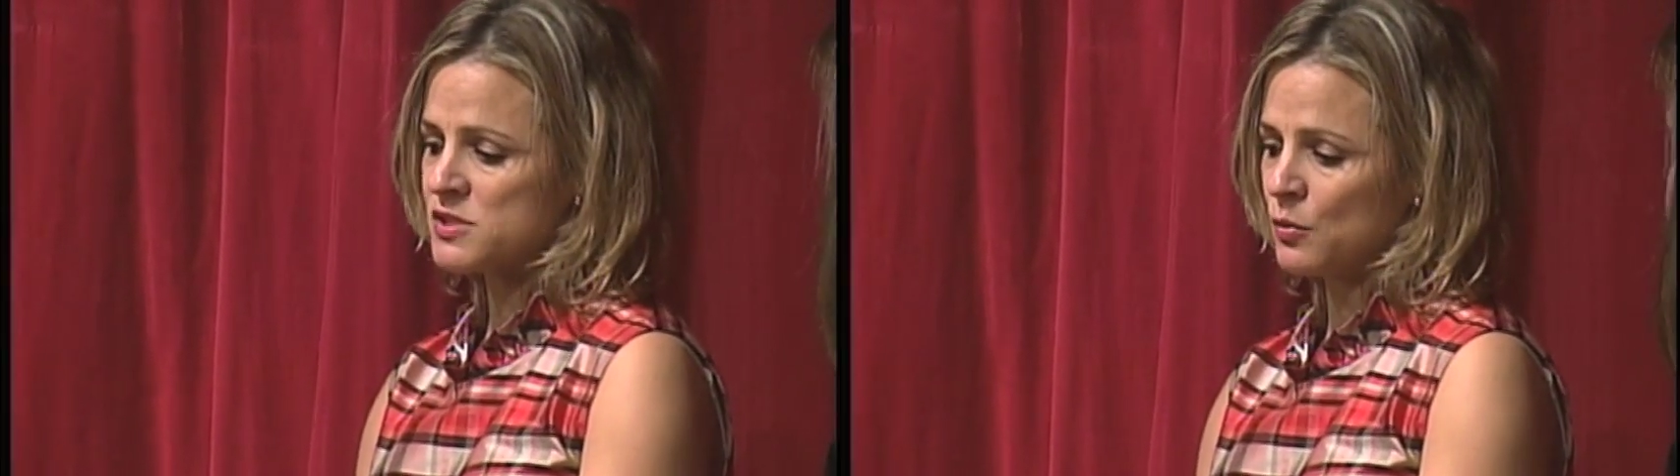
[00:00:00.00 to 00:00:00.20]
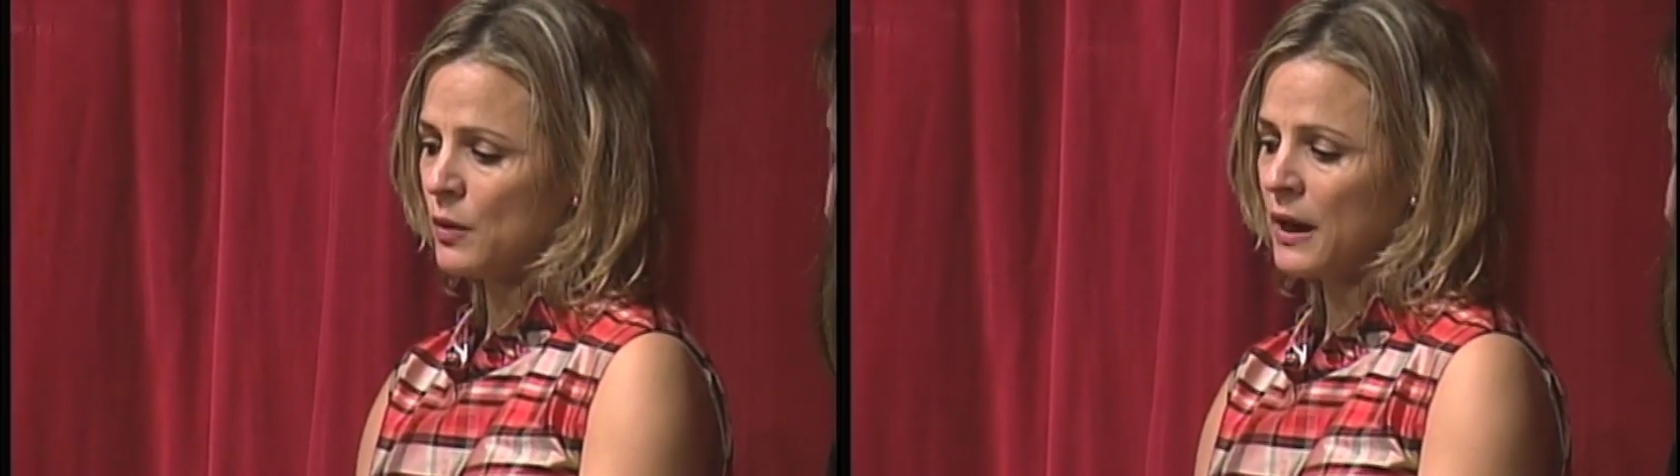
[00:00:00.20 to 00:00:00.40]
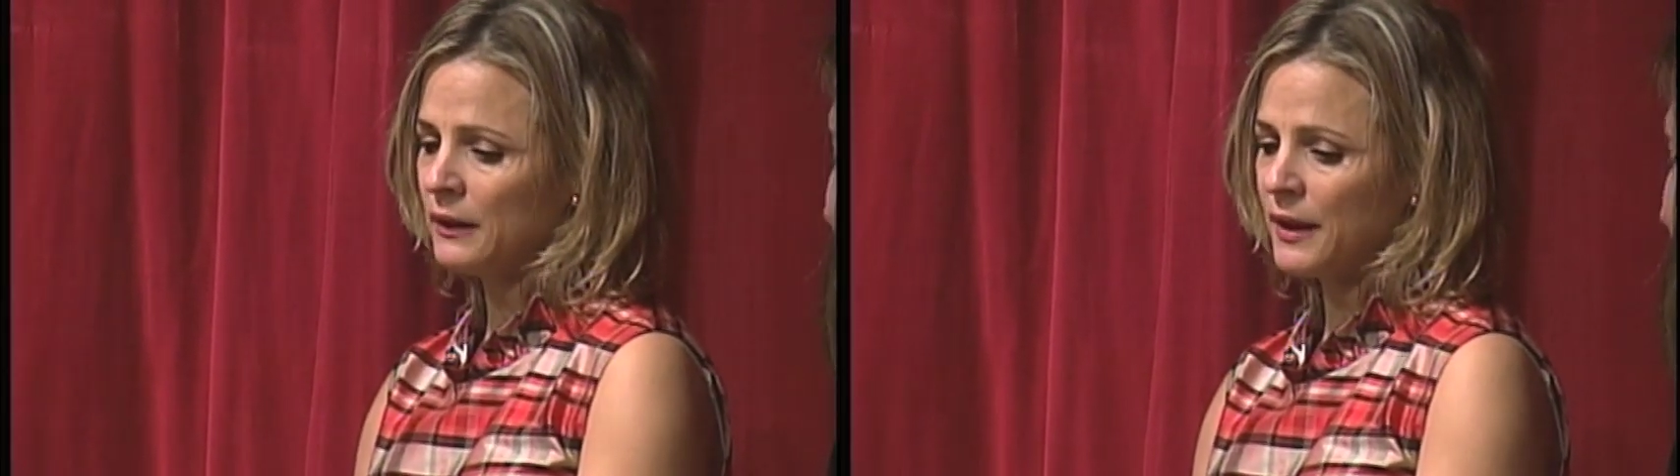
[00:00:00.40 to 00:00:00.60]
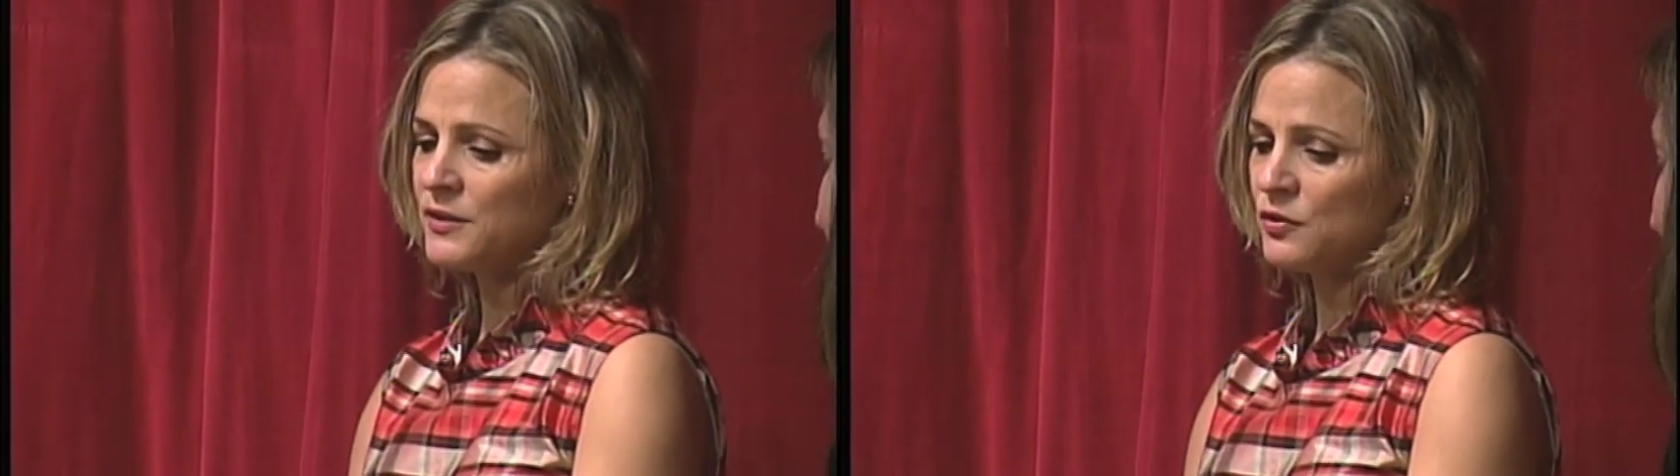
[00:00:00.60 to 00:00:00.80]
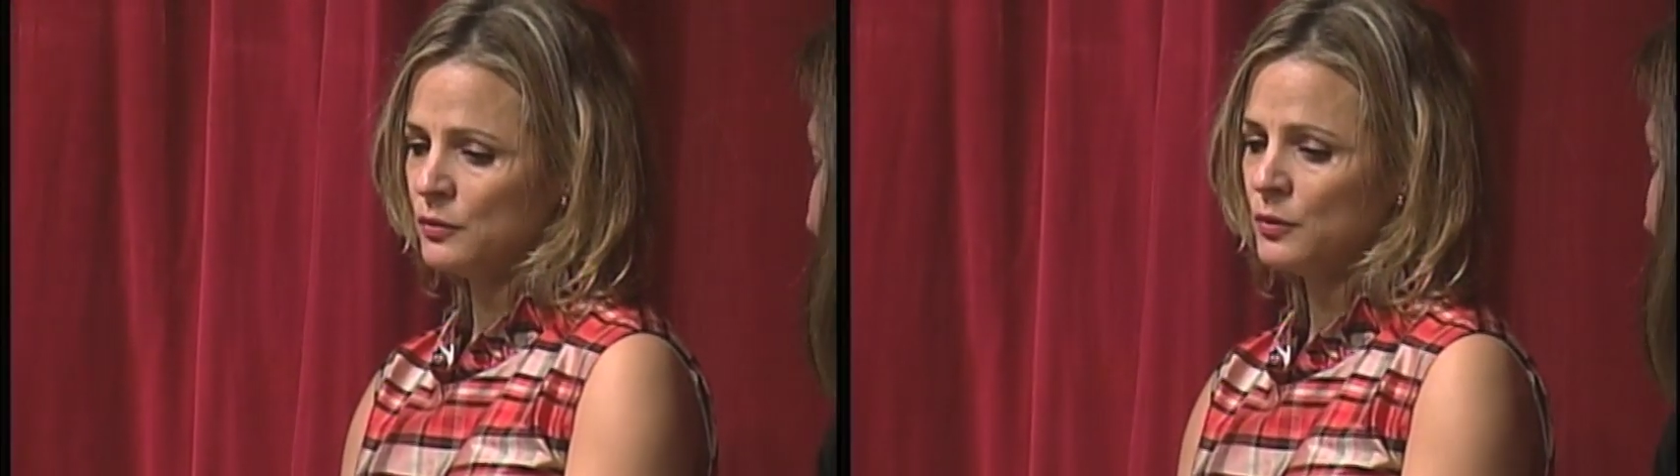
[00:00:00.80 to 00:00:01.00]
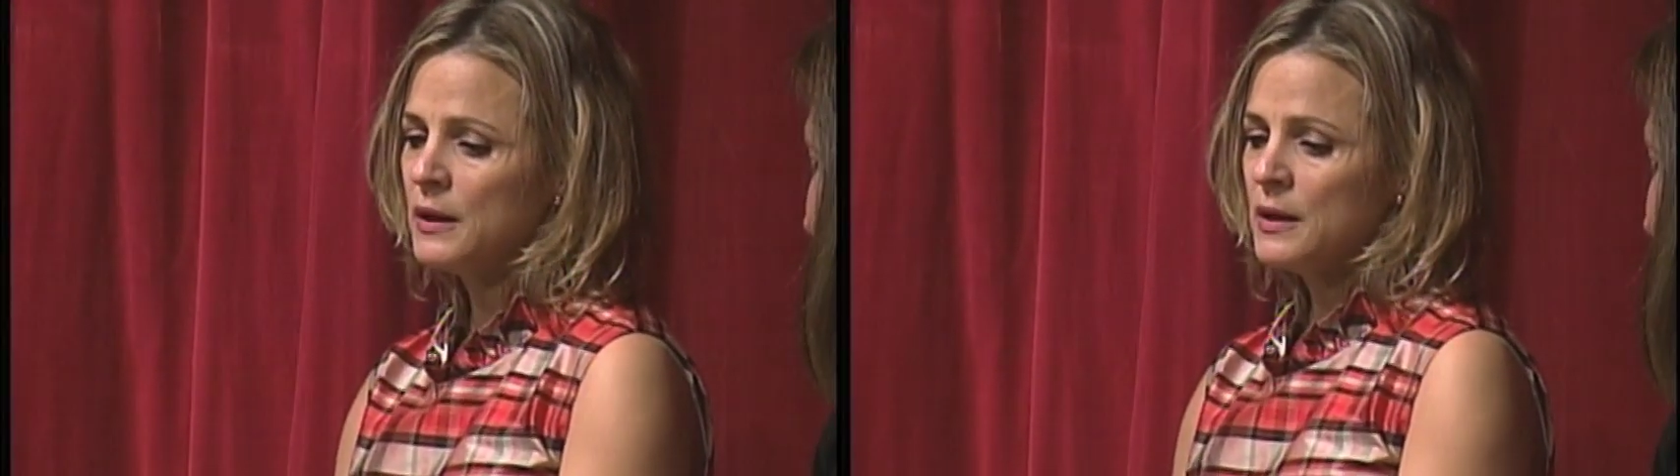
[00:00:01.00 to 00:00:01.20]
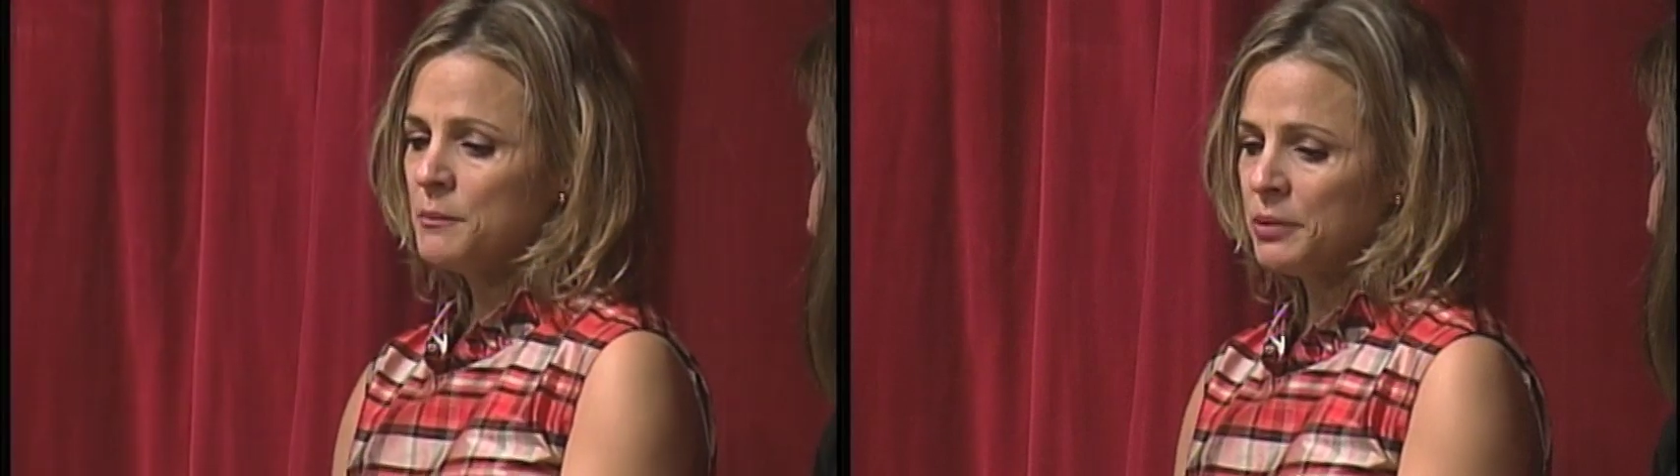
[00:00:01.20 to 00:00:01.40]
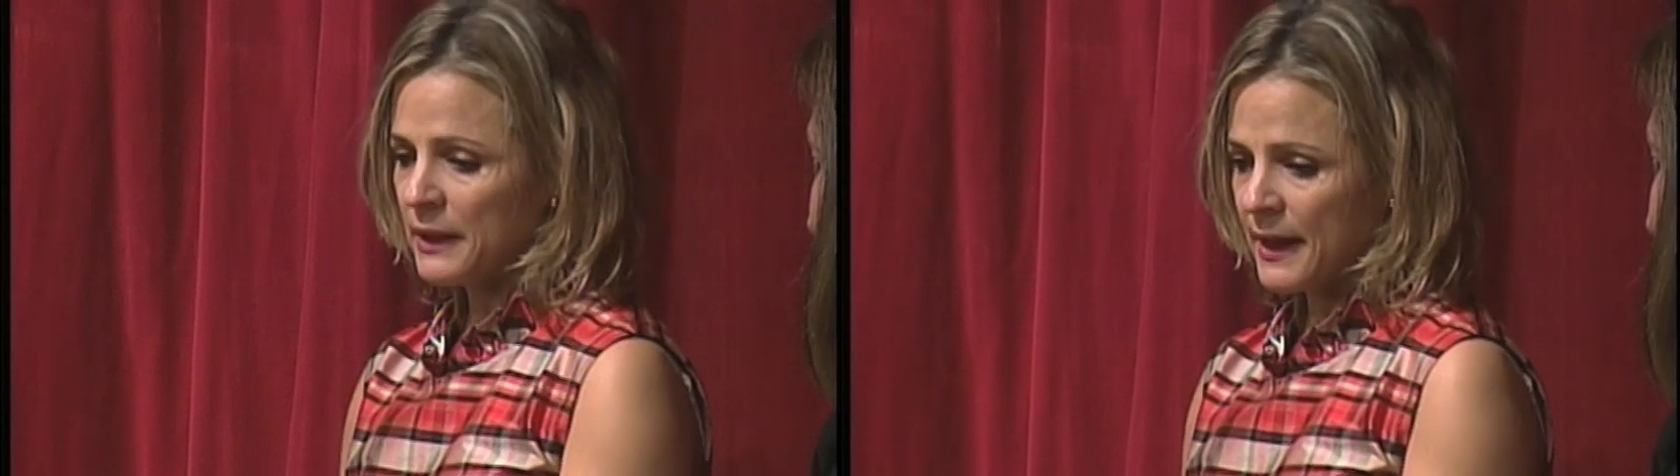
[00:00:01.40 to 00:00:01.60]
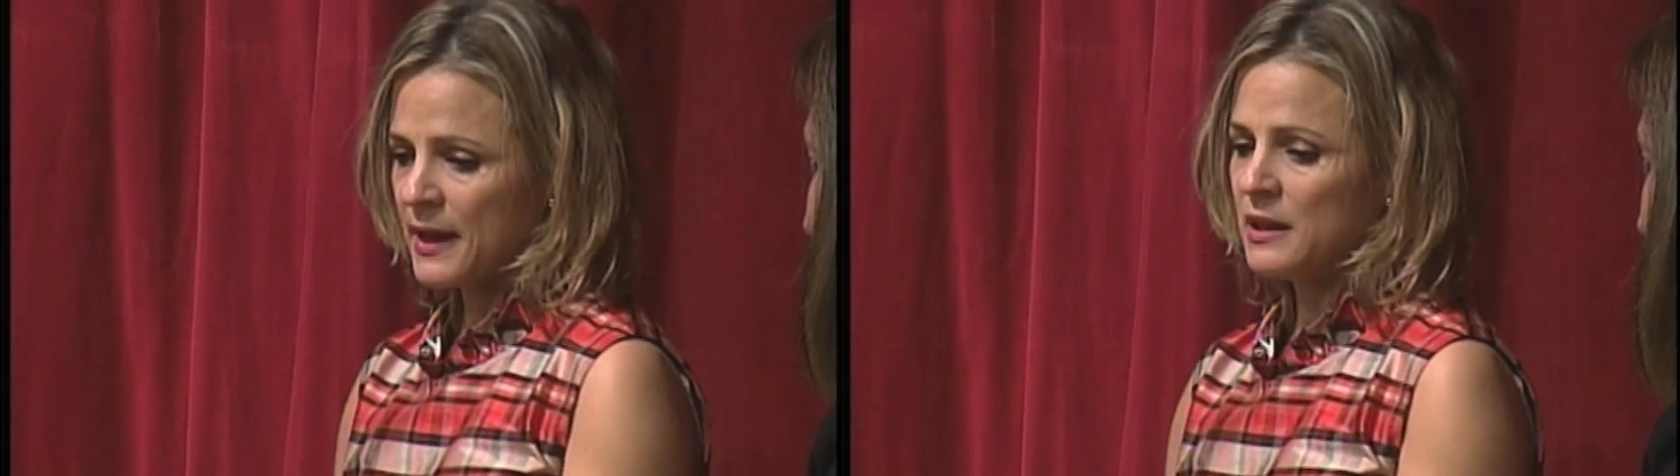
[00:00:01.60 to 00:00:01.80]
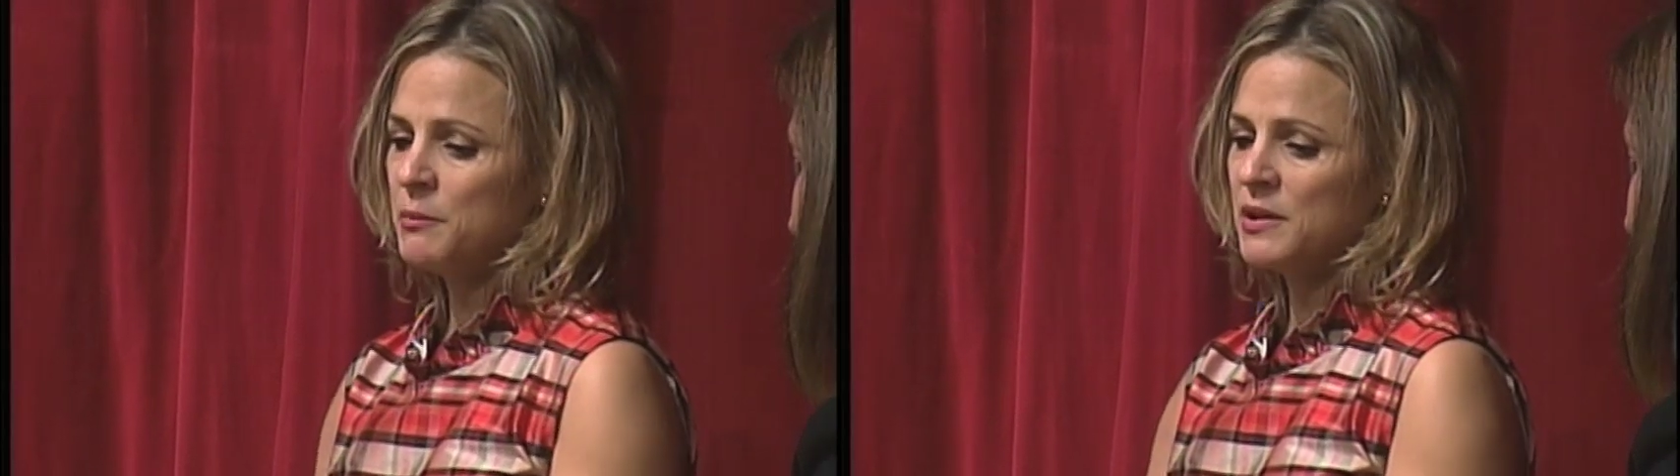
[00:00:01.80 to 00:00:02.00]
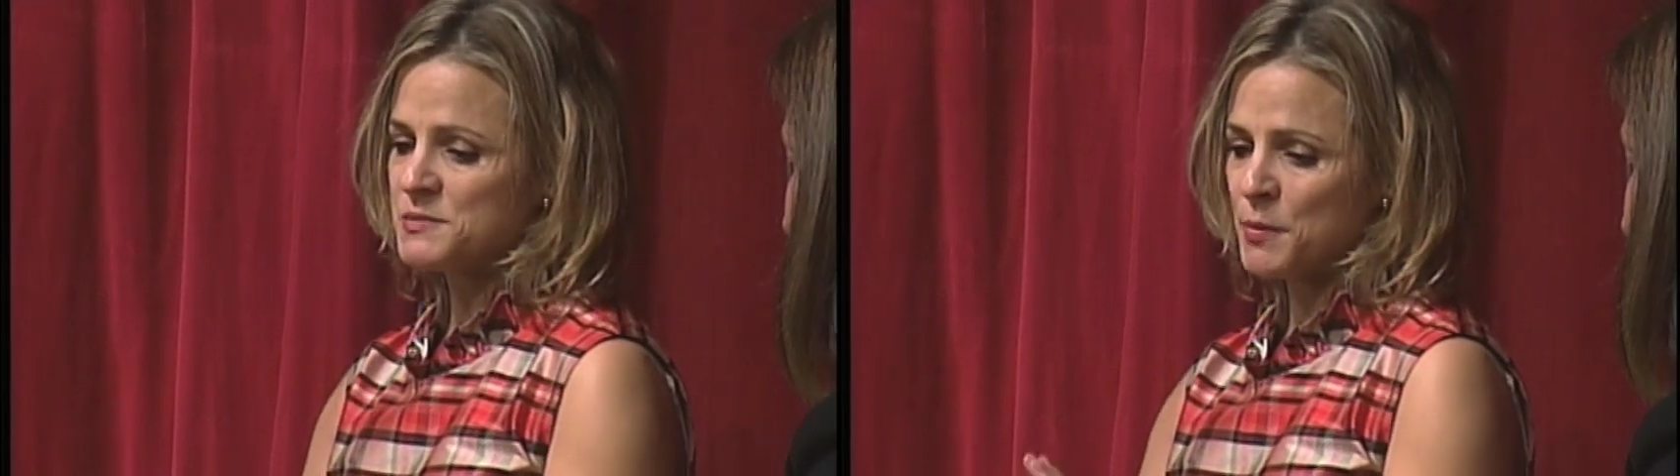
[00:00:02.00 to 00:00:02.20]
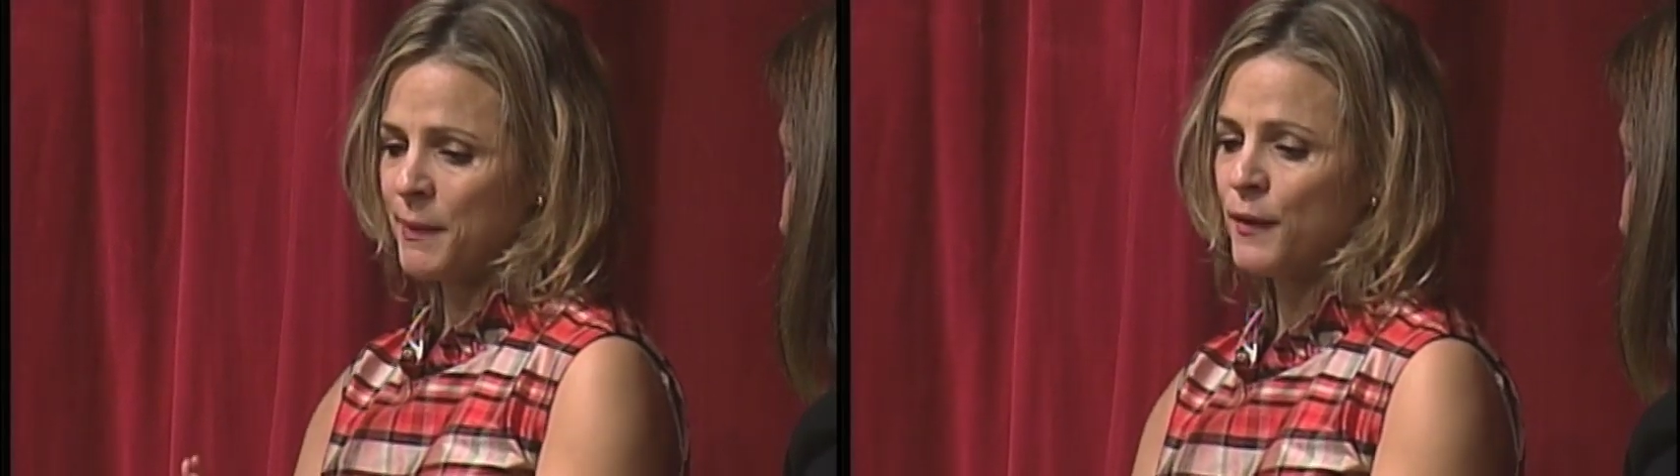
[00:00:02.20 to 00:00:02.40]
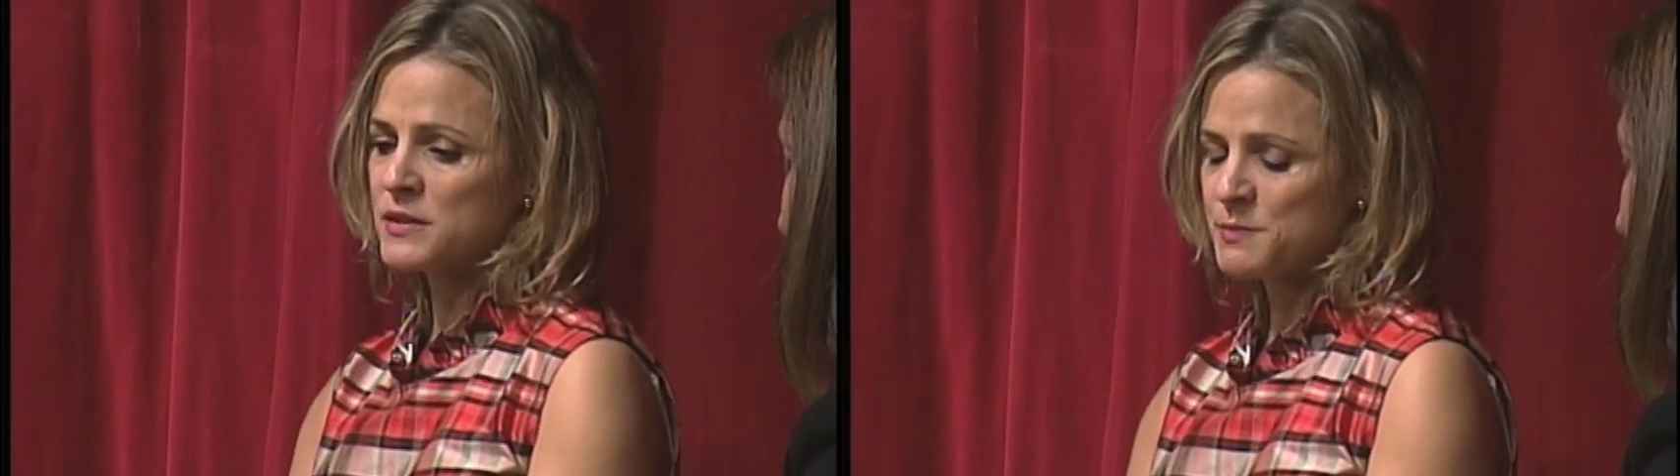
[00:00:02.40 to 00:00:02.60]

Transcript: So I like to plan and be as prepared as